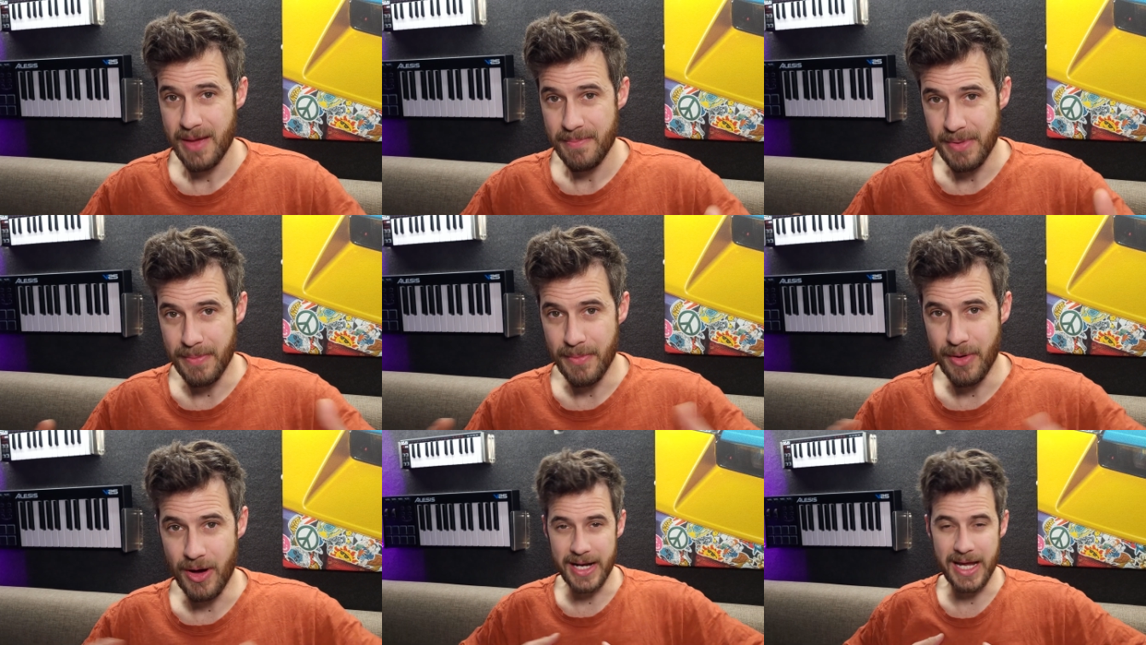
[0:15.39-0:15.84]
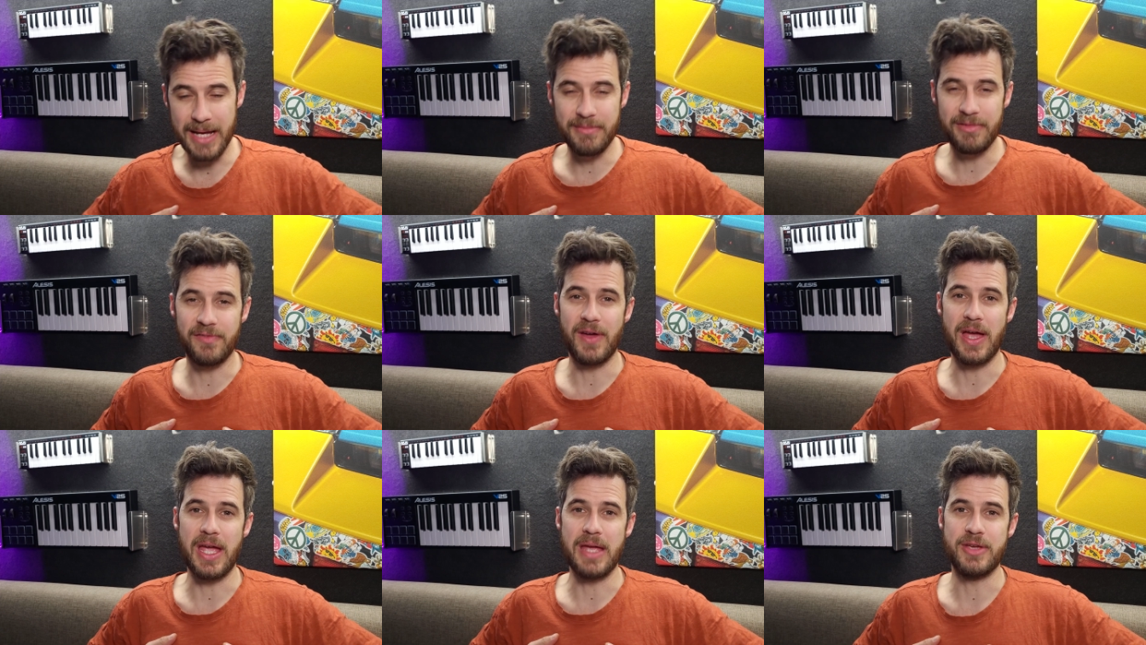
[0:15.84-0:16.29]
But my
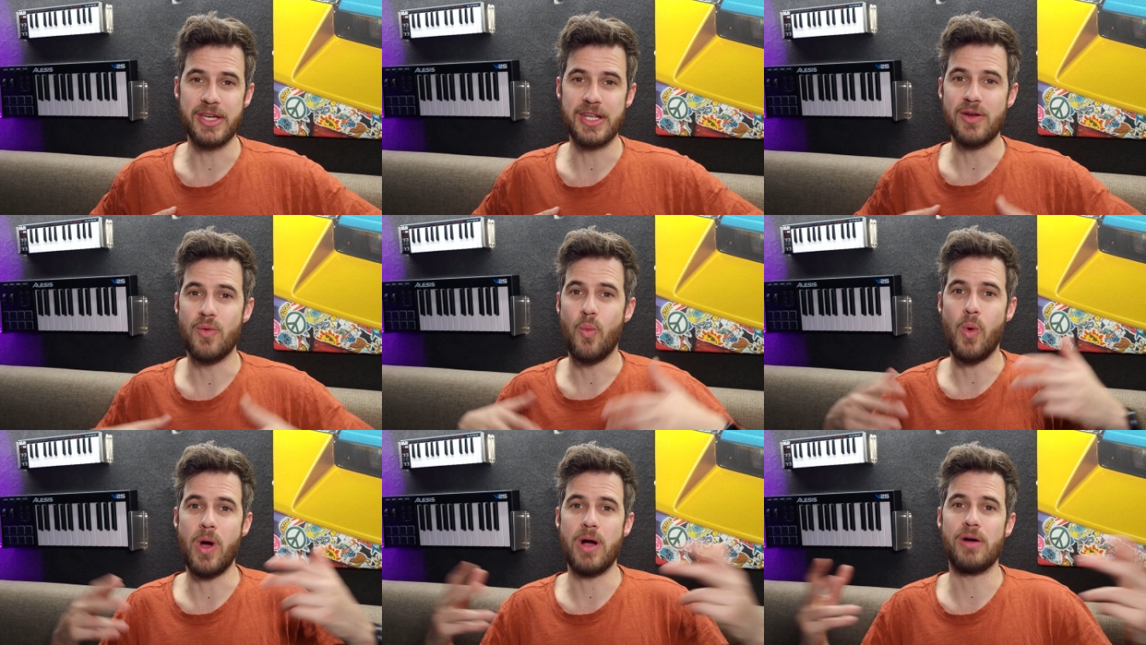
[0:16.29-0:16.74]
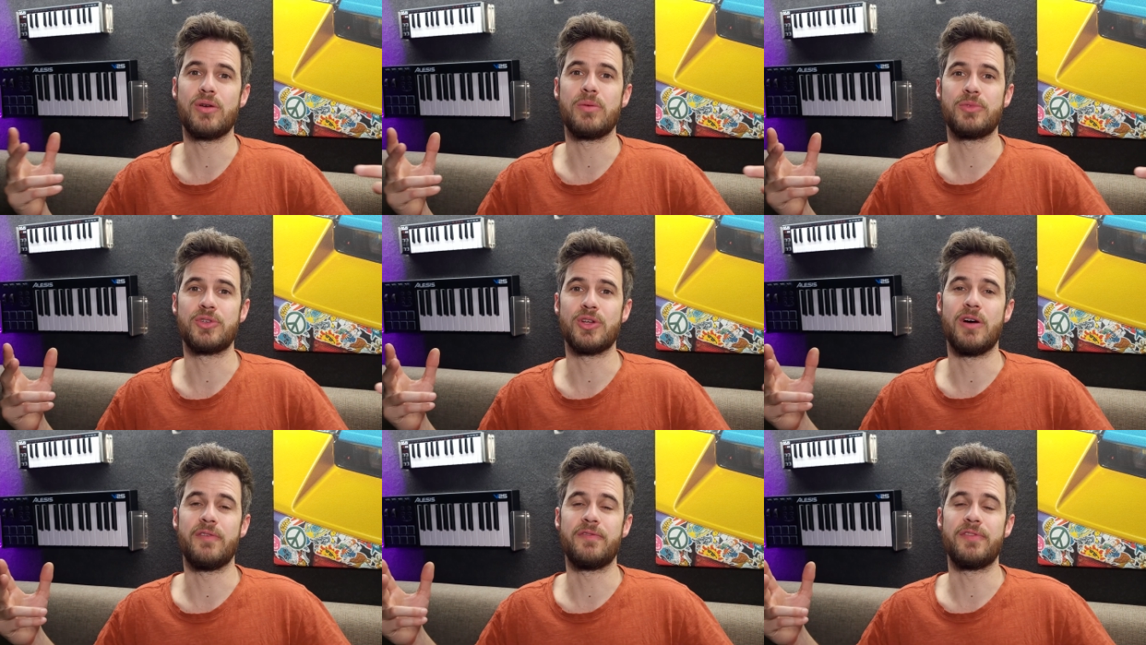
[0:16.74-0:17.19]
name's Fabian.
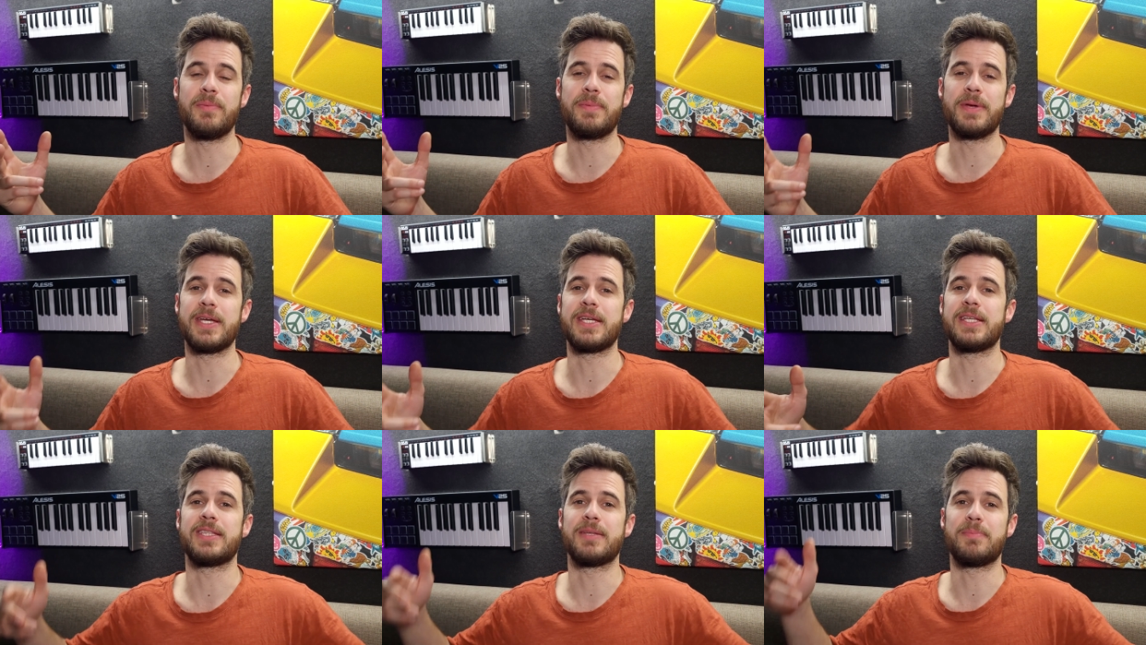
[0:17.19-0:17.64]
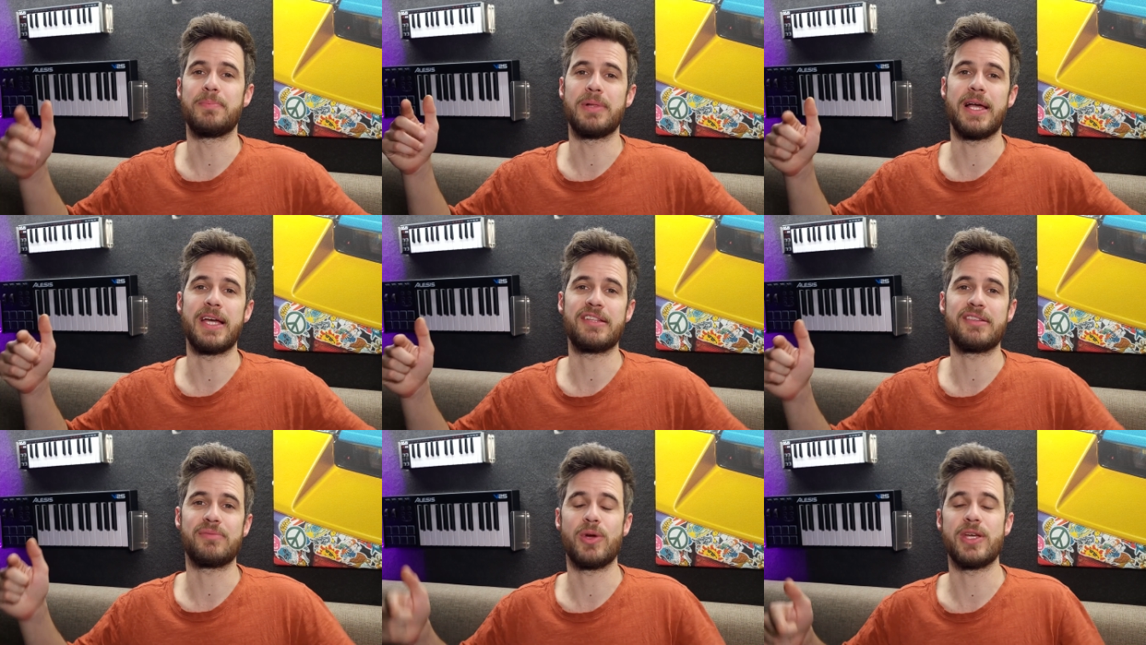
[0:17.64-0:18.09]
Welcome to Off The Beat, the
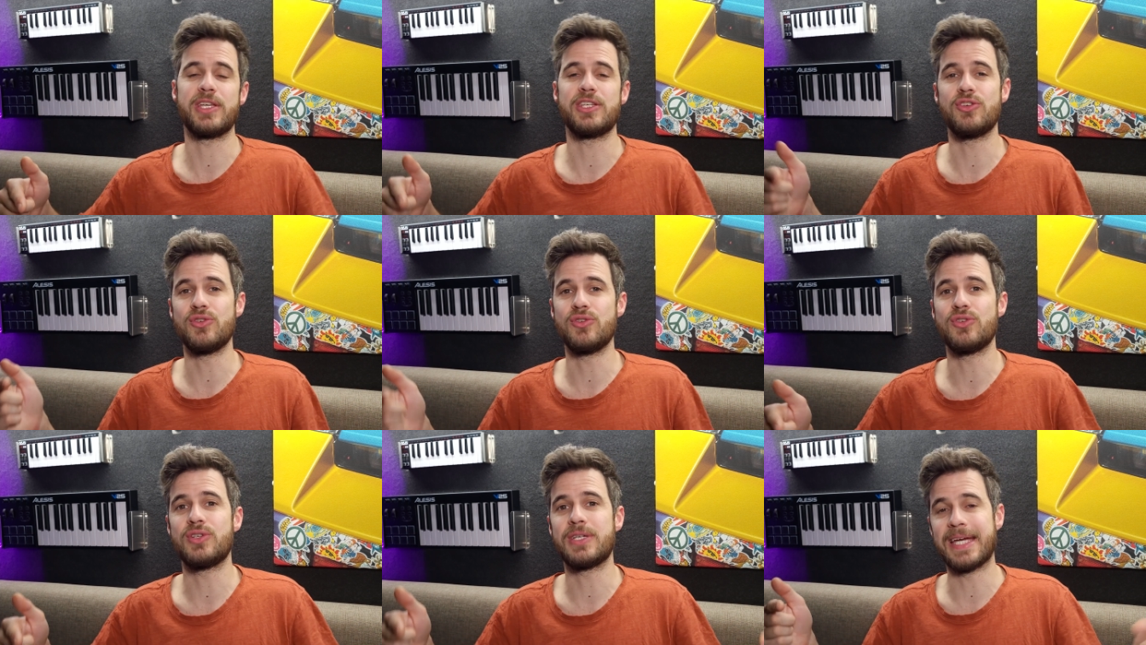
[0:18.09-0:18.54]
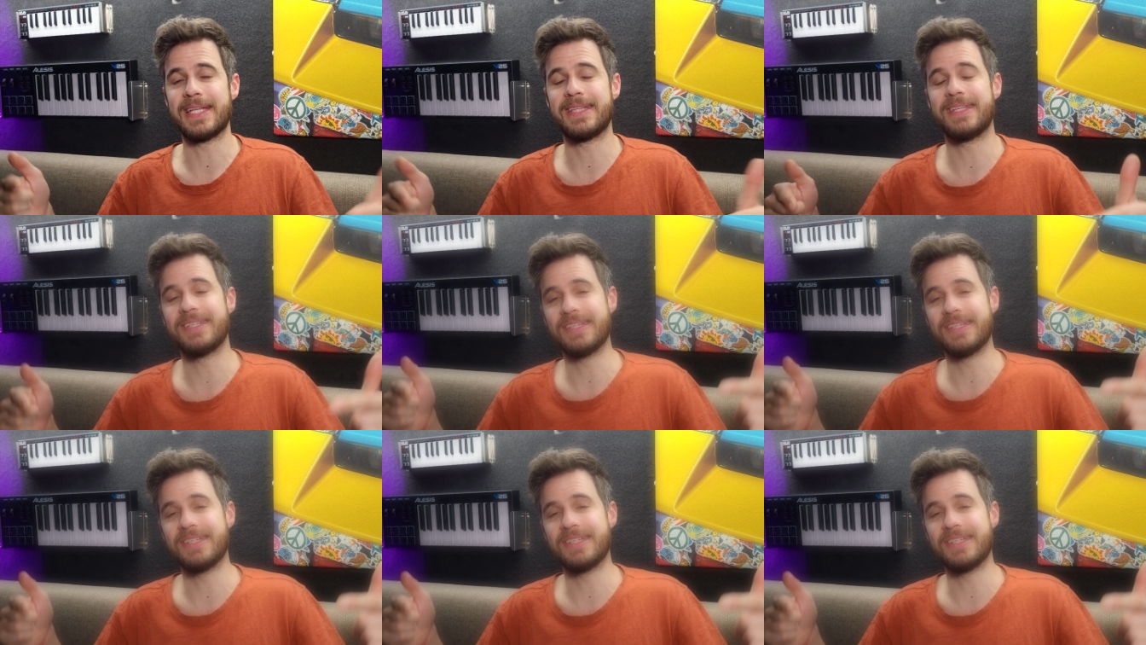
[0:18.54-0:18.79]
place where you get